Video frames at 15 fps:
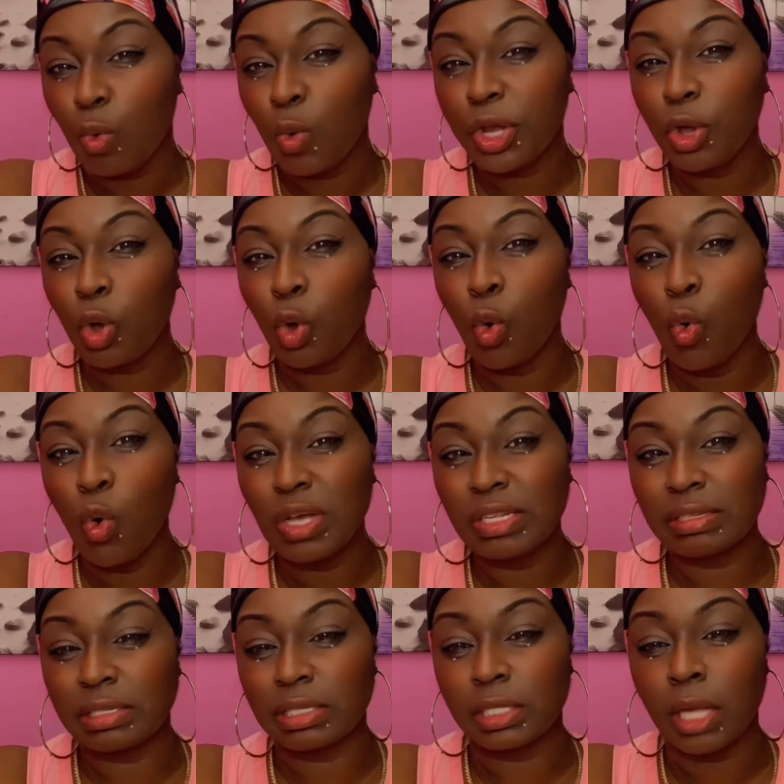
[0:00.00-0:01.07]
When a
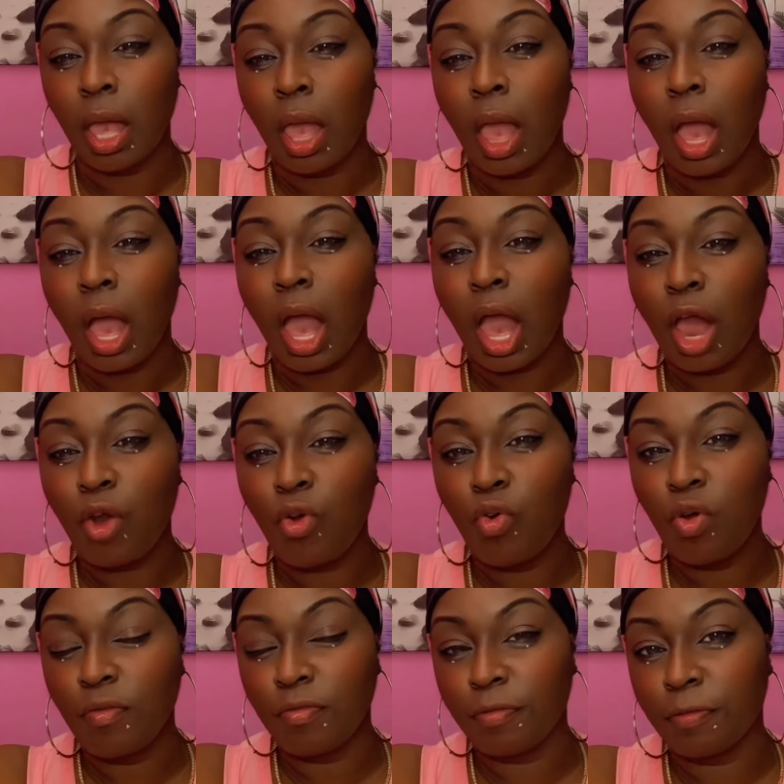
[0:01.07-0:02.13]
coarse
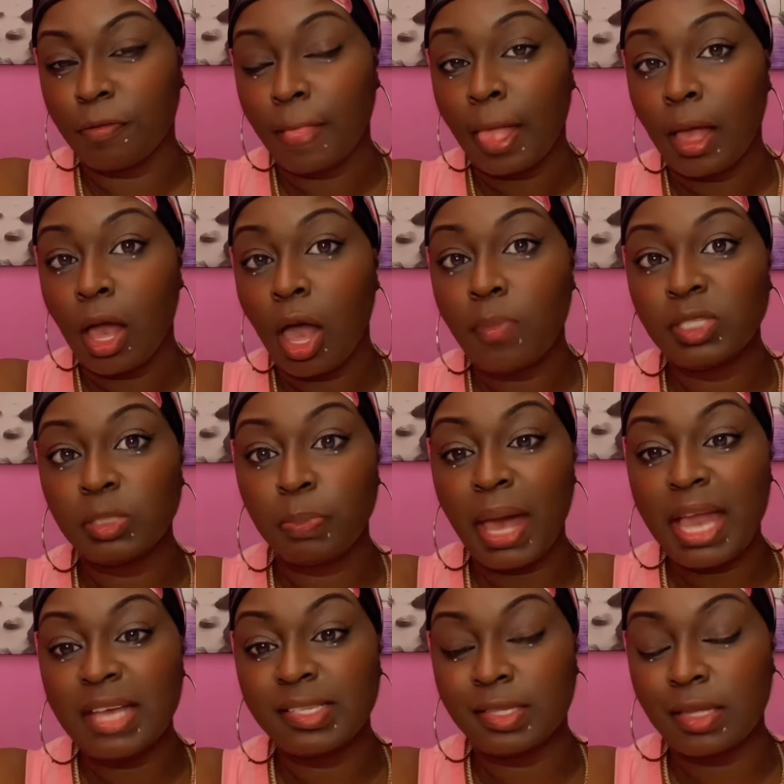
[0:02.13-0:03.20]
and rough. Come
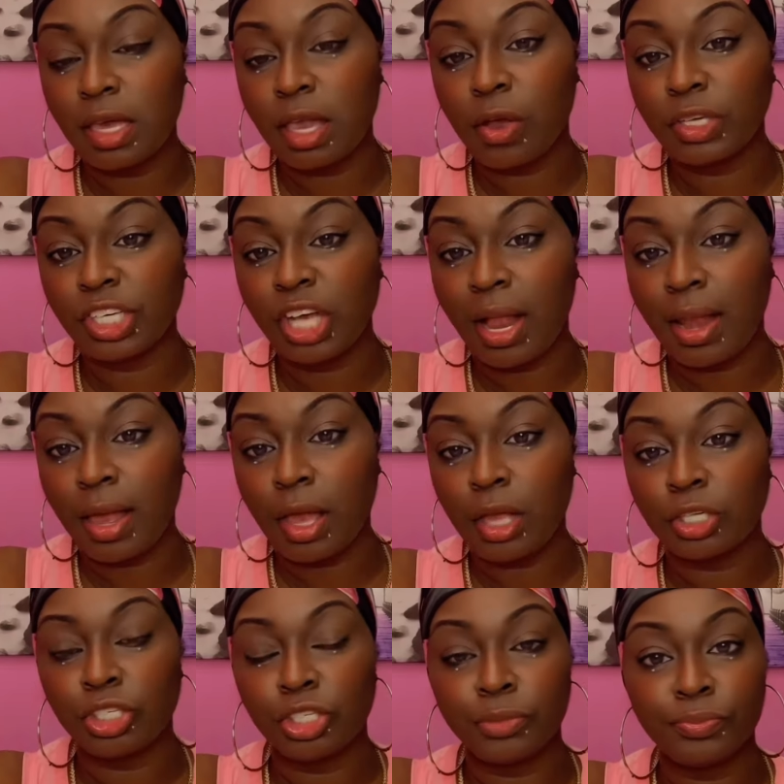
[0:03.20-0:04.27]
Spice, ear
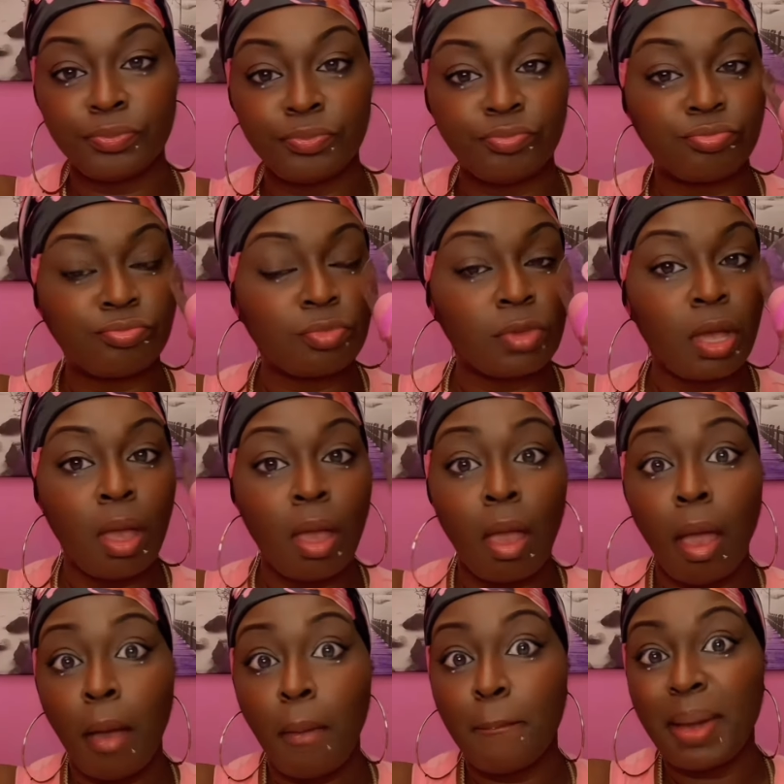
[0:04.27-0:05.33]
challenge.
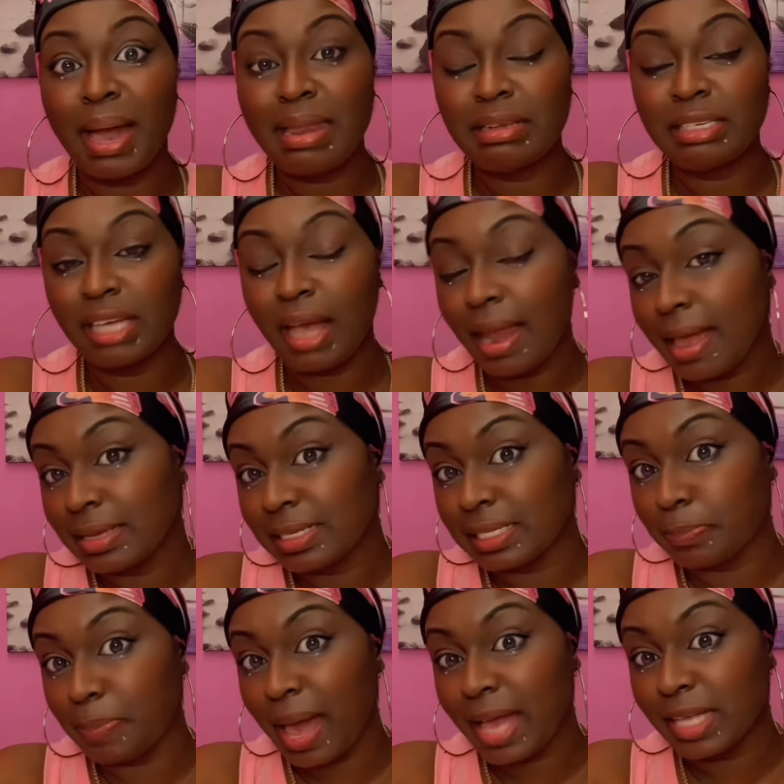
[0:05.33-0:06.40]
Body challenge,
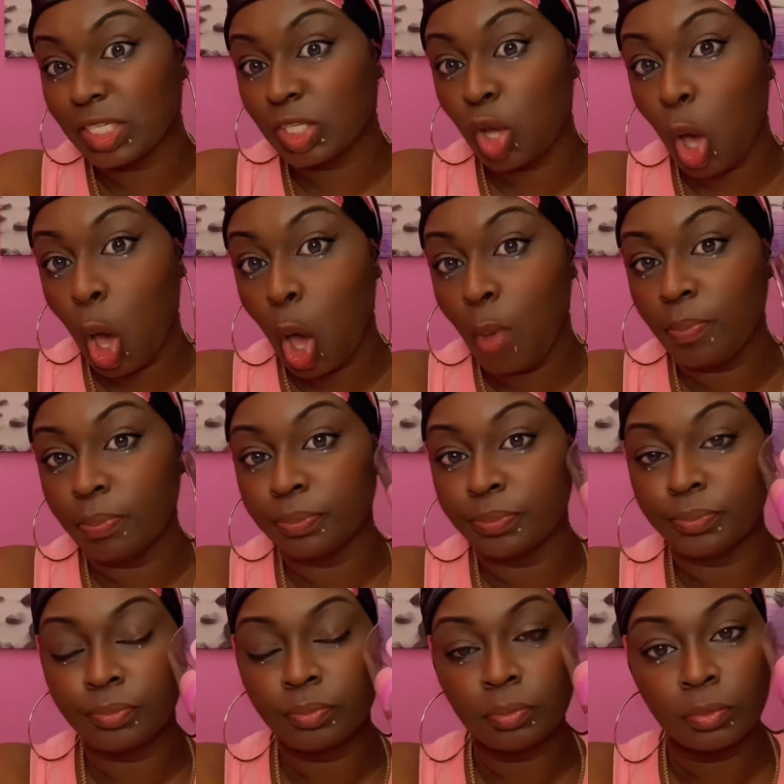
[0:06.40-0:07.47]
Spice, come.
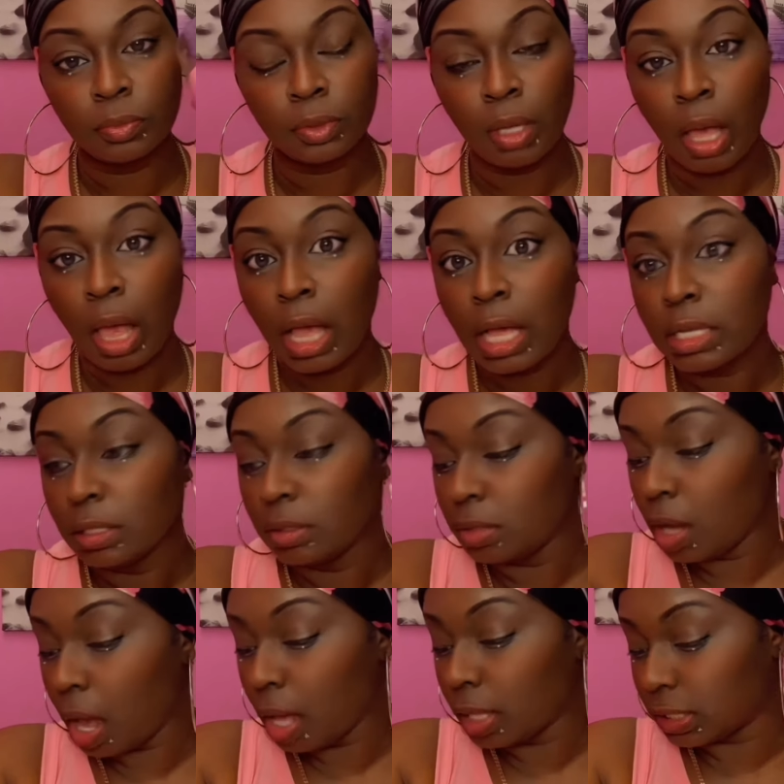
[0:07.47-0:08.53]

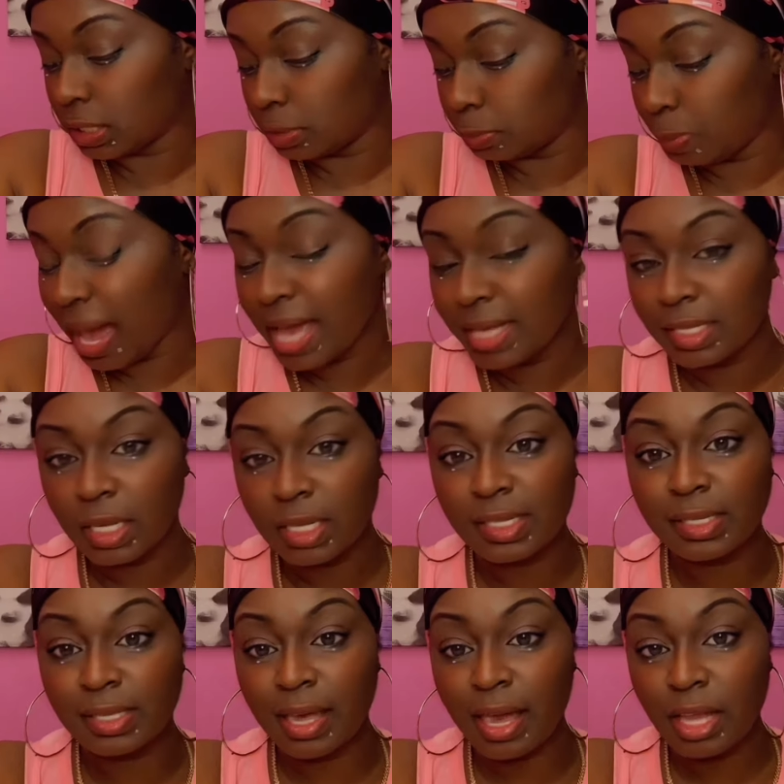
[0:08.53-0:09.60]
Spice,
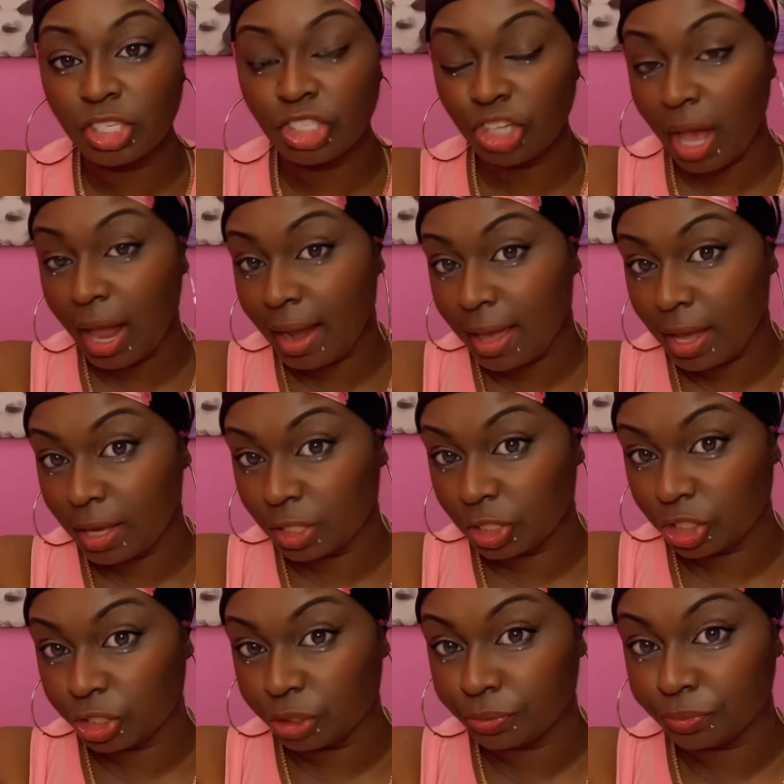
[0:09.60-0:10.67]
skin
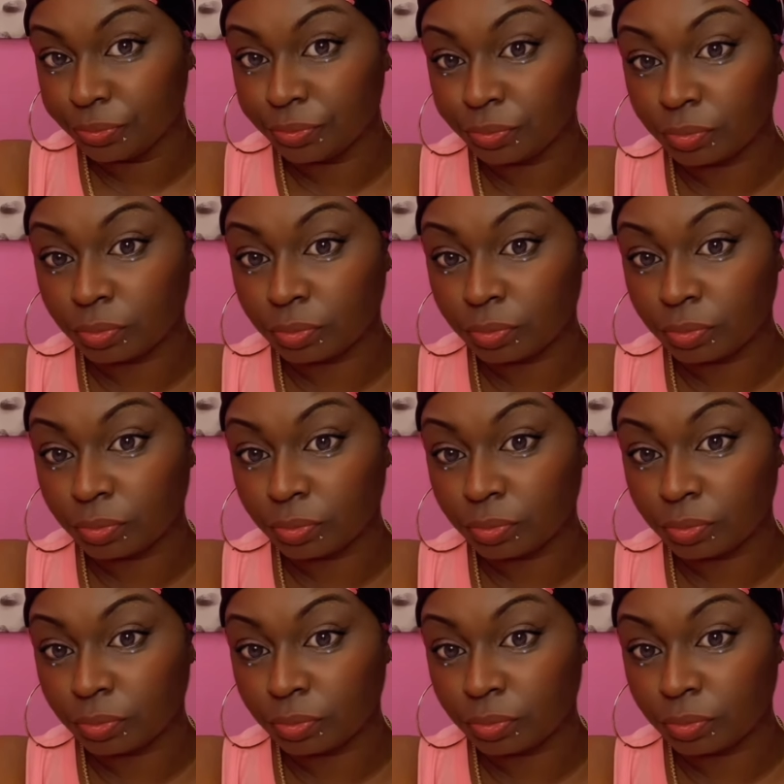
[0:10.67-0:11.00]
challenge.